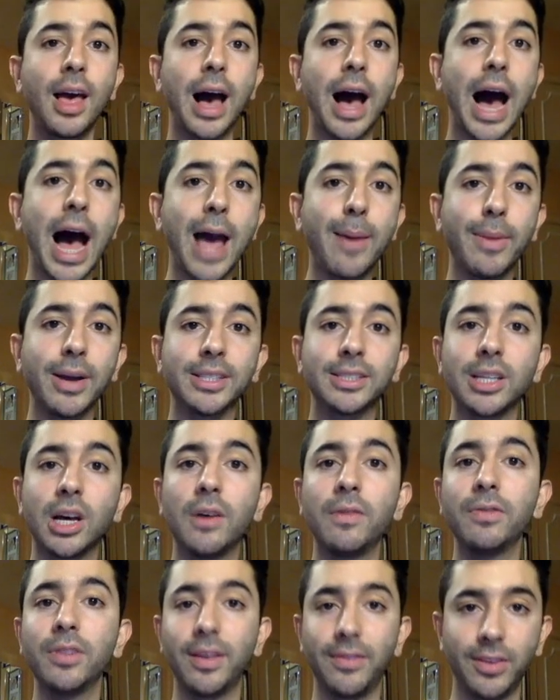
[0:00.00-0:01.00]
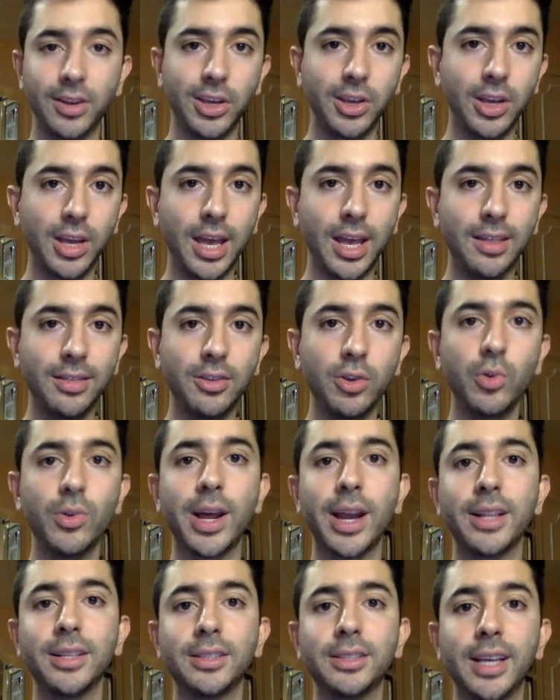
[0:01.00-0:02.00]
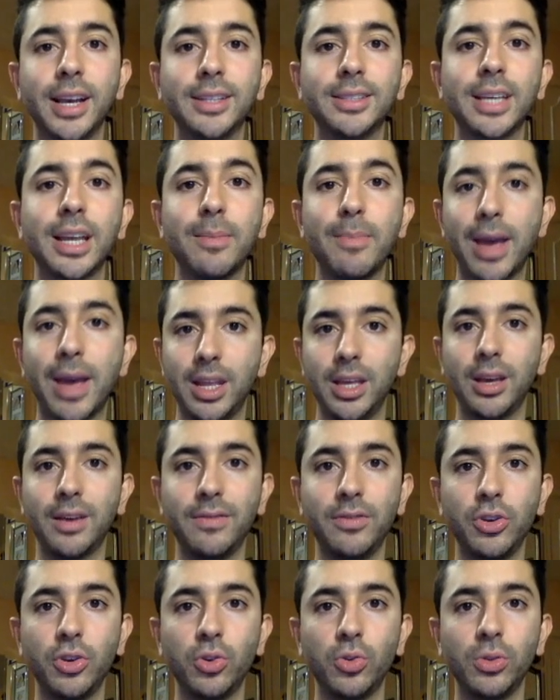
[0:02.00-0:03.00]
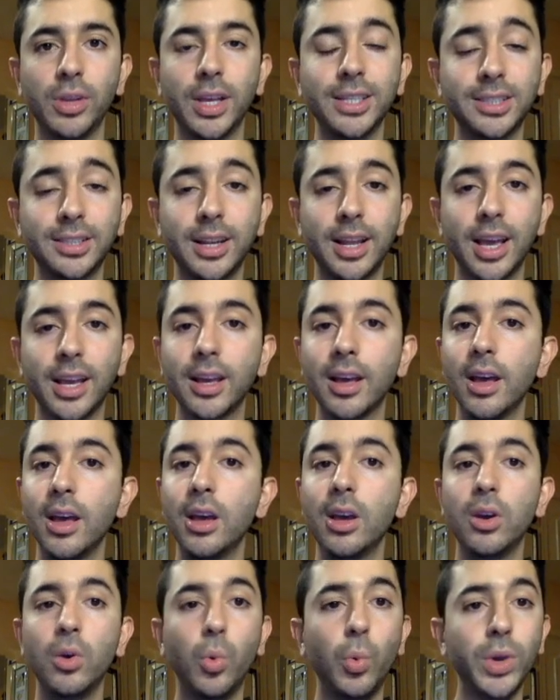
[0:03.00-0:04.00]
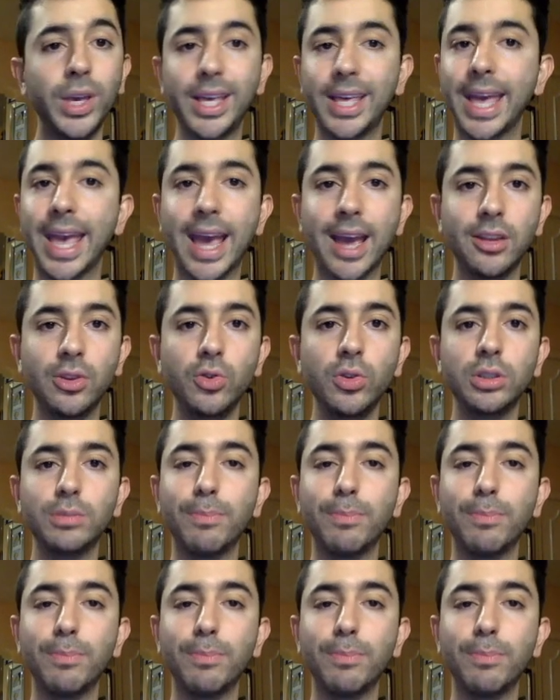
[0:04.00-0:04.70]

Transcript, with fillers: I myself living in the United States and many of you listening, we can't use